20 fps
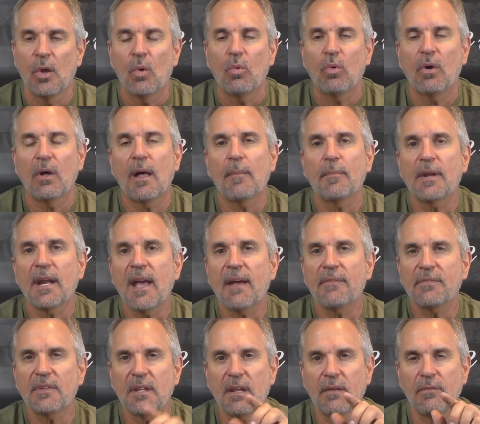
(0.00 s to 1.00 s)
Well, I'm going to
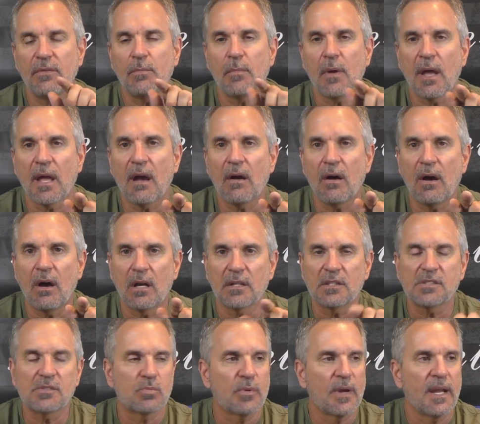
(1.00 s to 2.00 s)
have to give you my
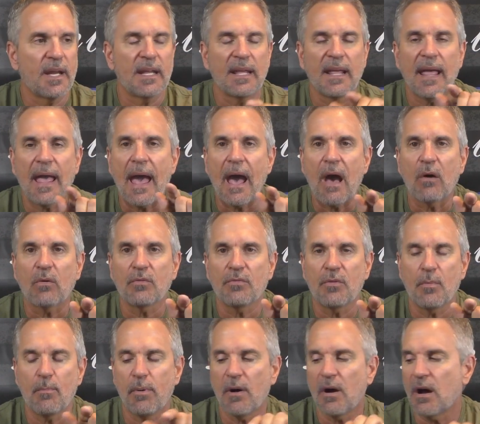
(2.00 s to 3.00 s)
honest rating out of
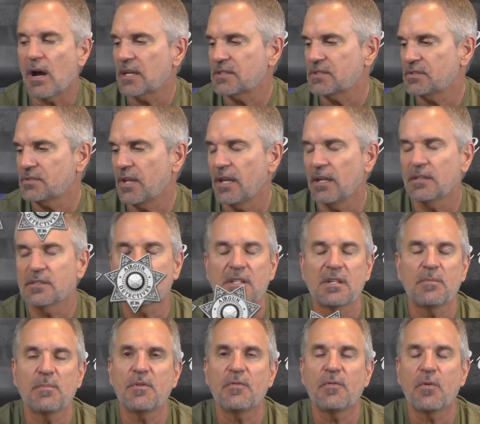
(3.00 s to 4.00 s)
the box, and it's
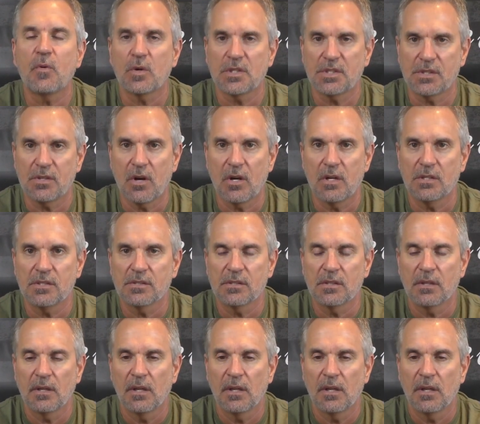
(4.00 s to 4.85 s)
going to be 4 stars.